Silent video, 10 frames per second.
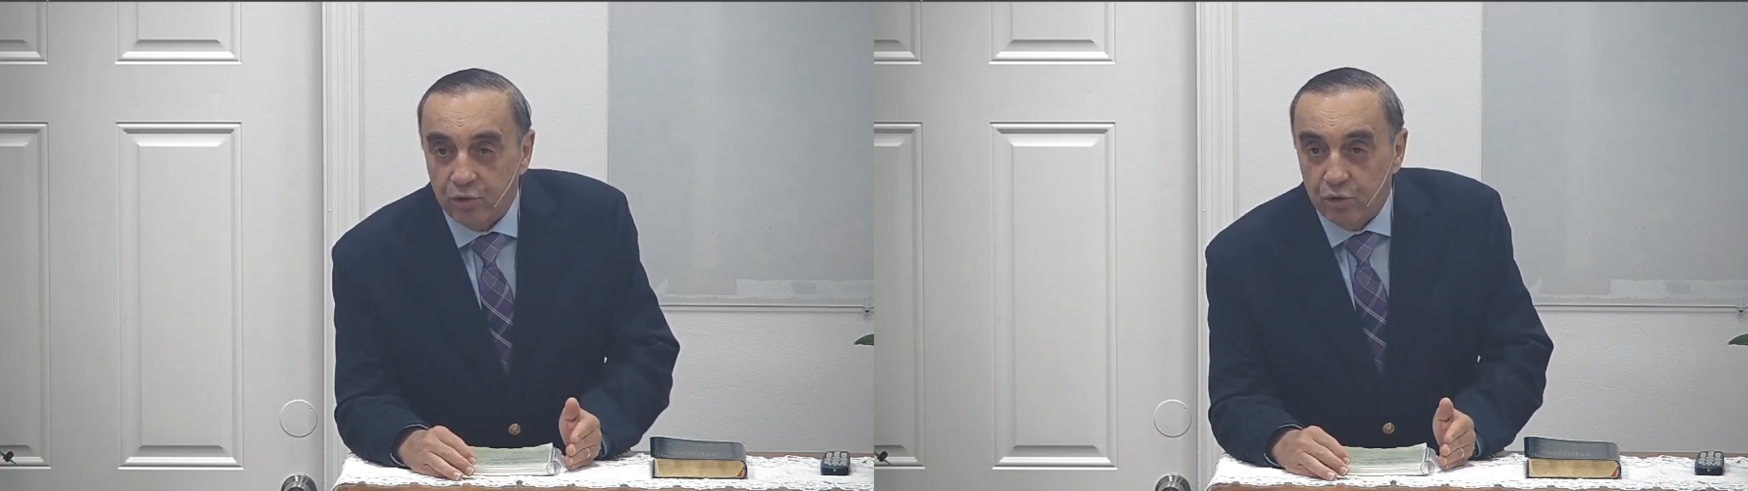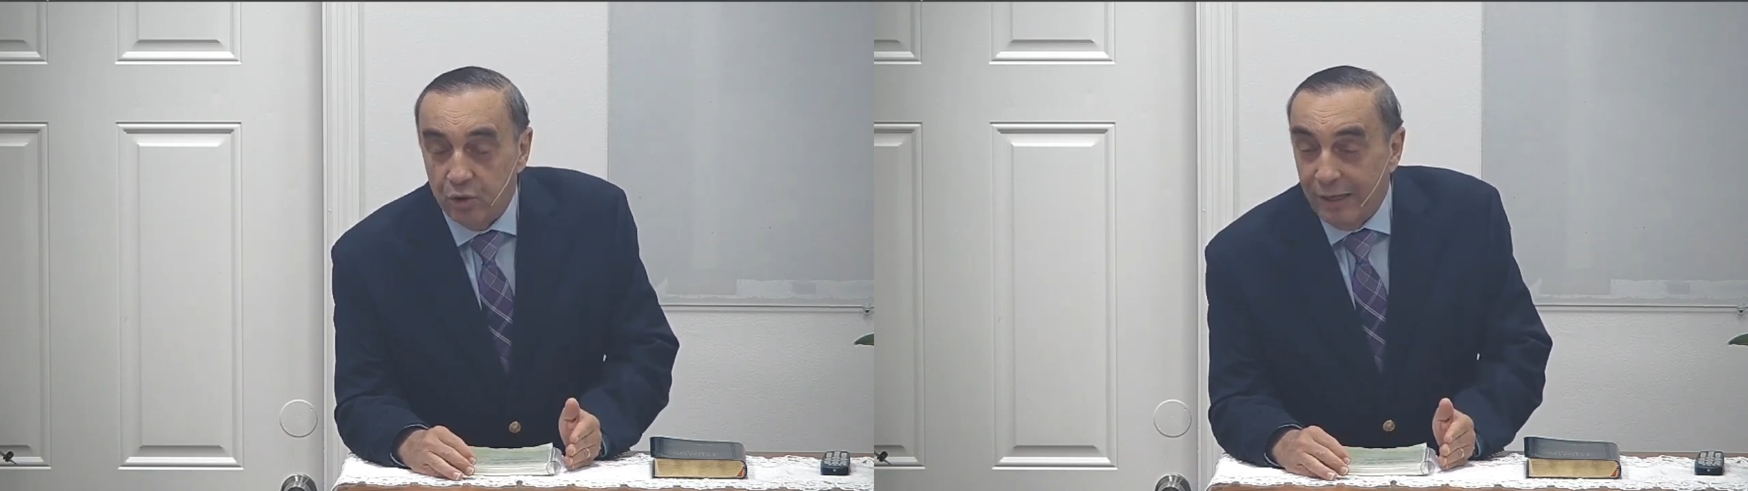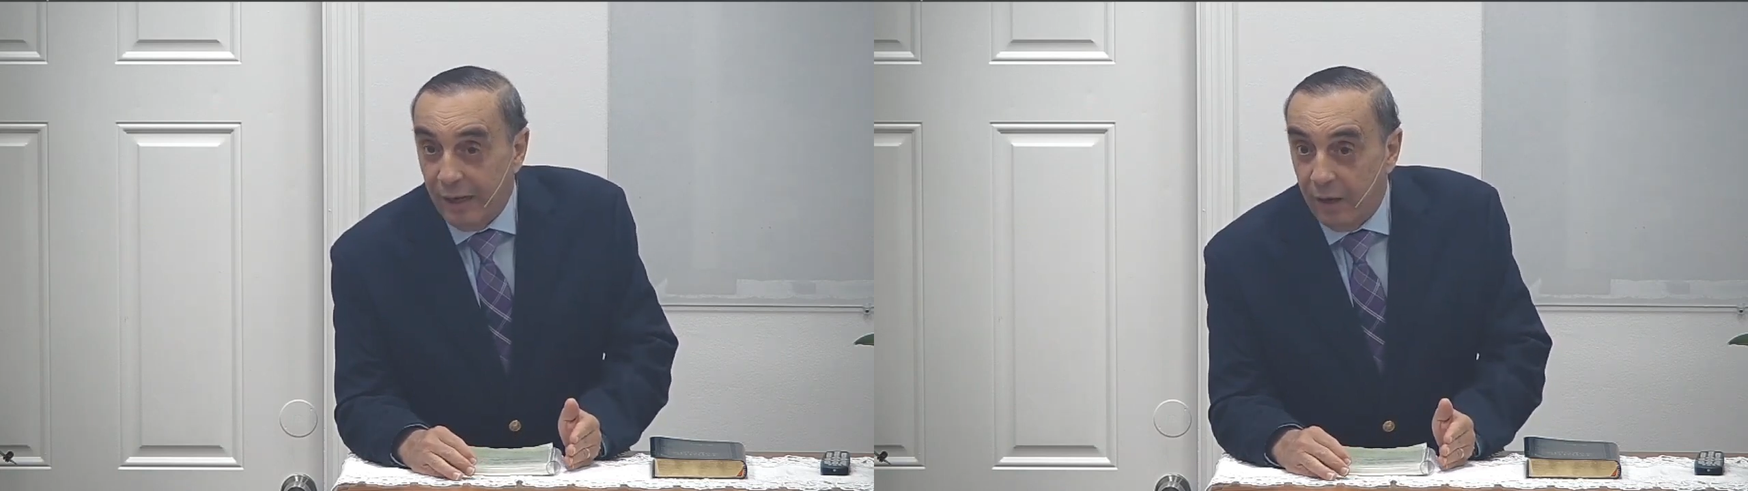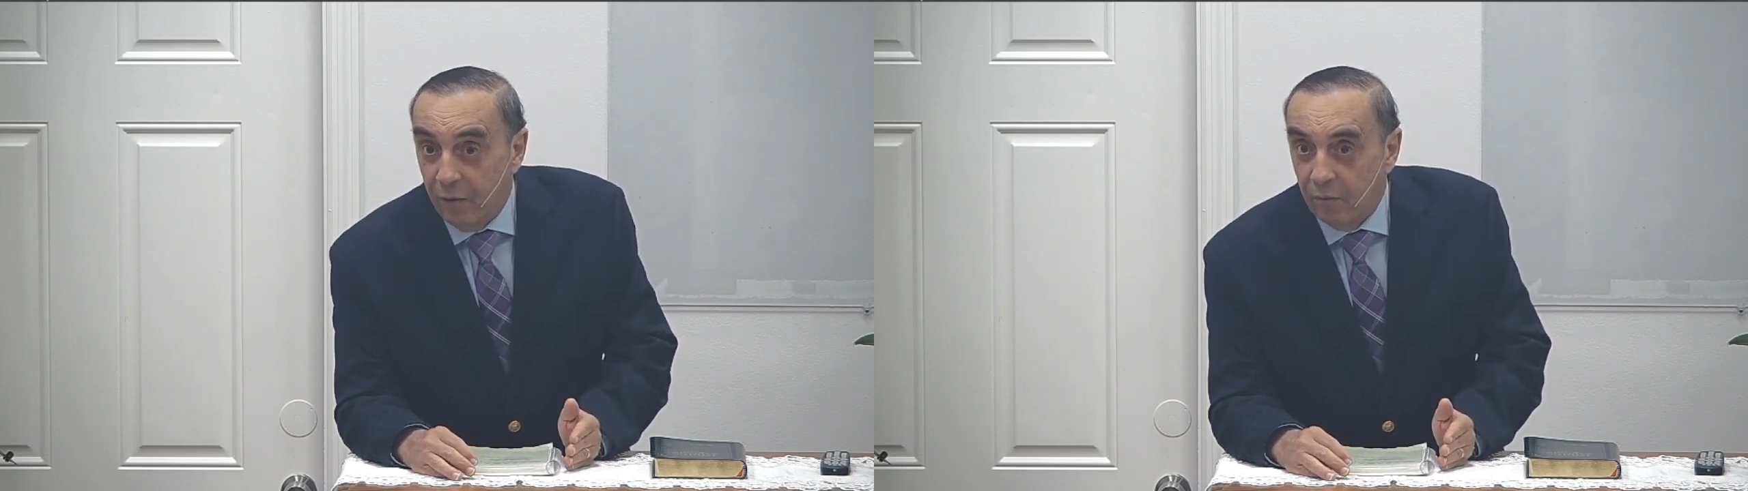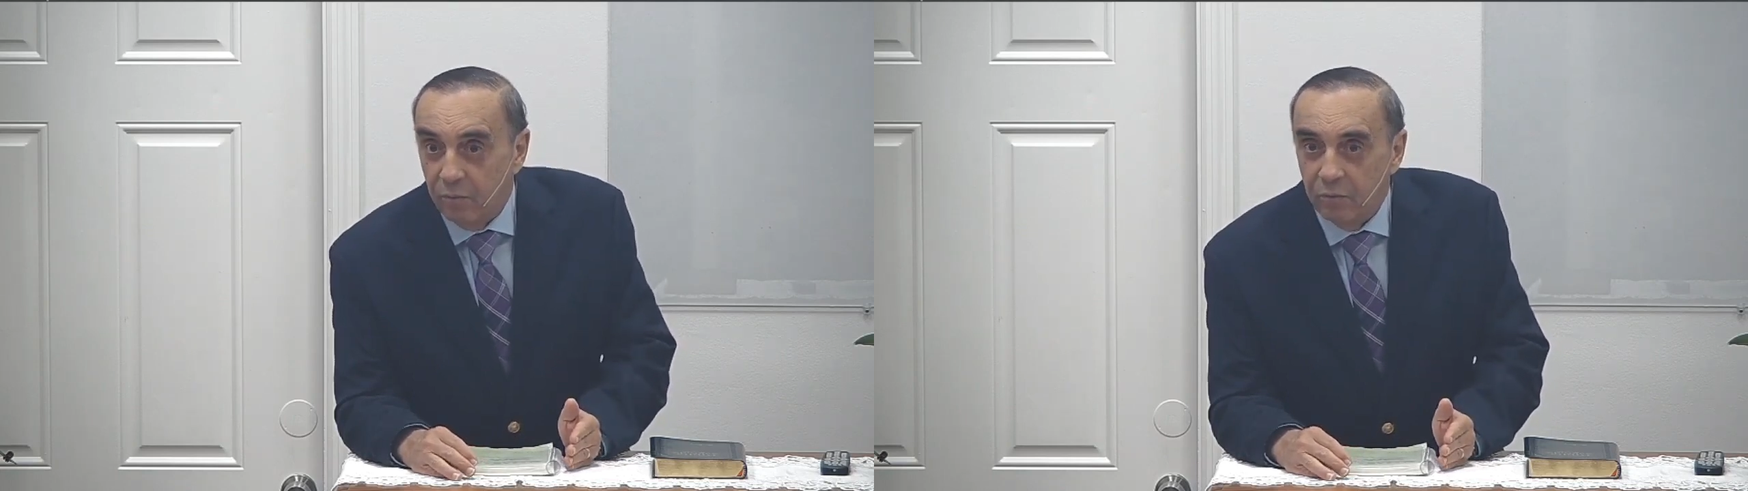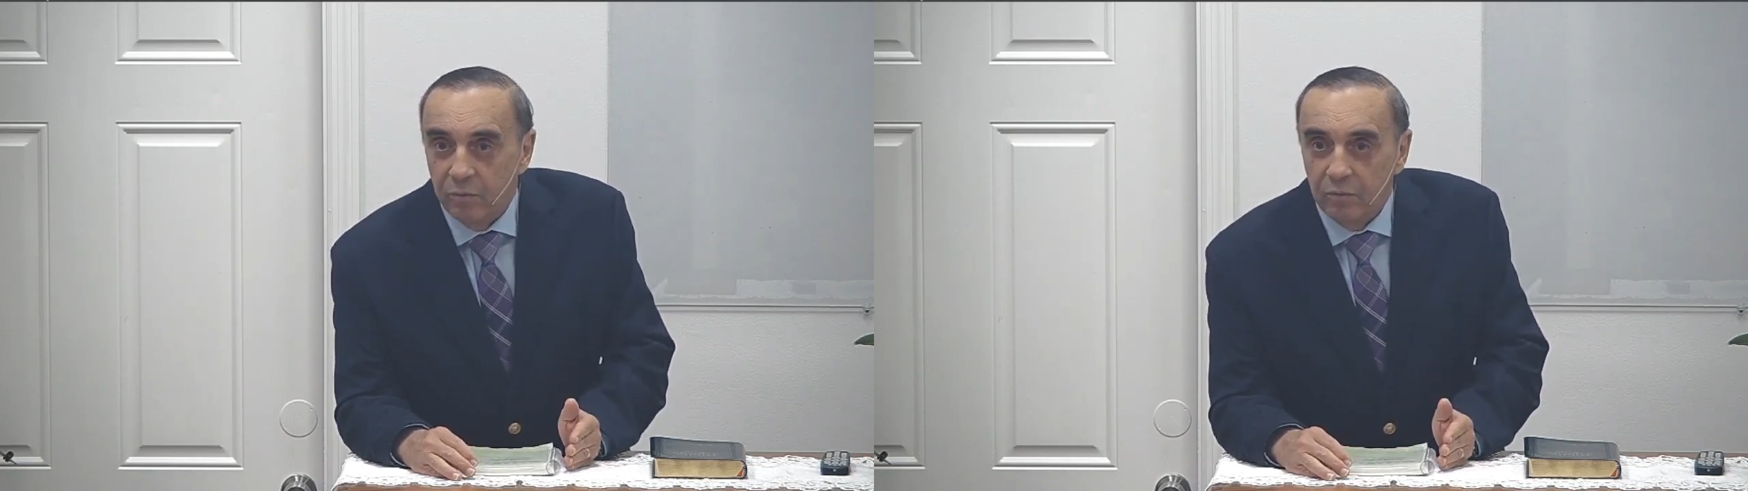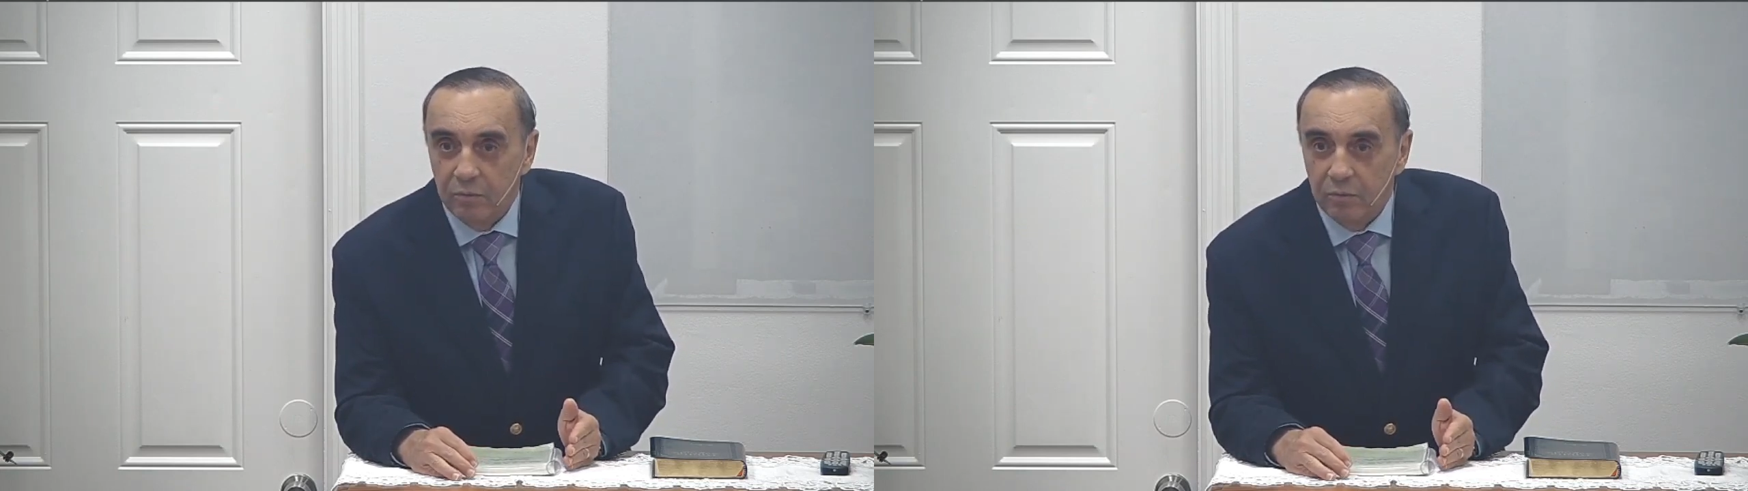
Their faith became